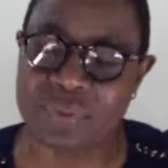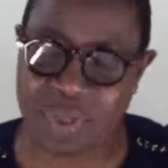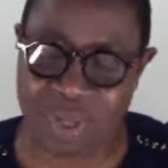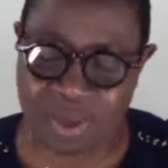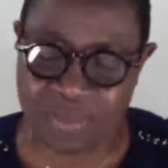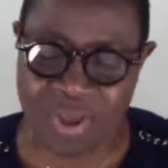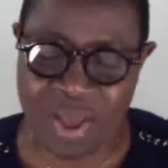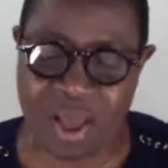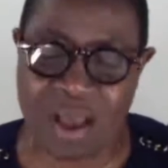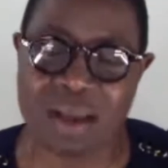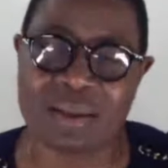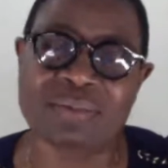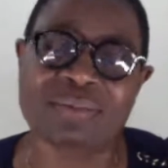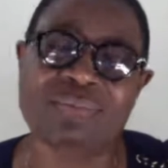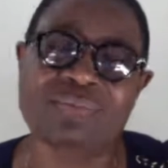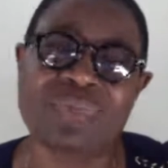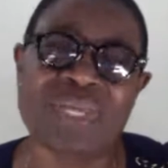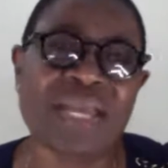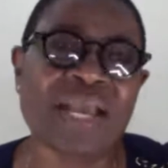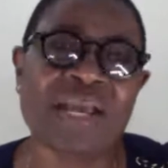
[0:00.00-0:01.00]
Come on,
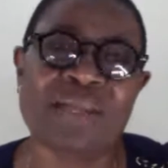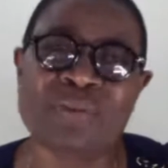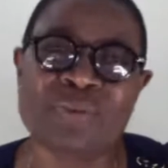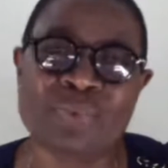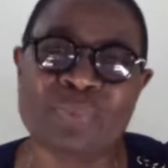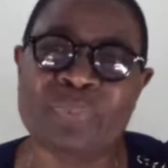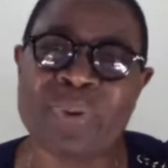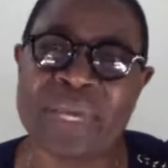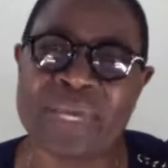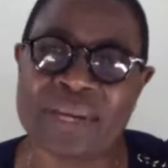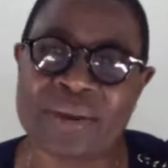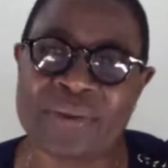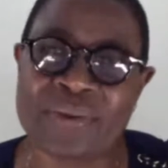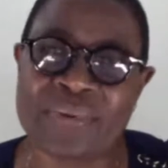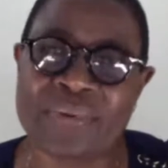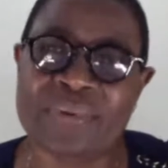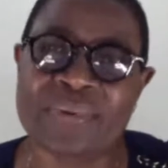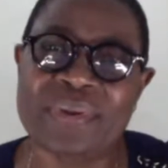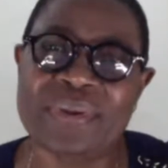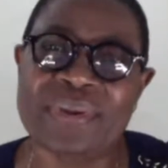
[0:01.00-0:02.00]
we can do better.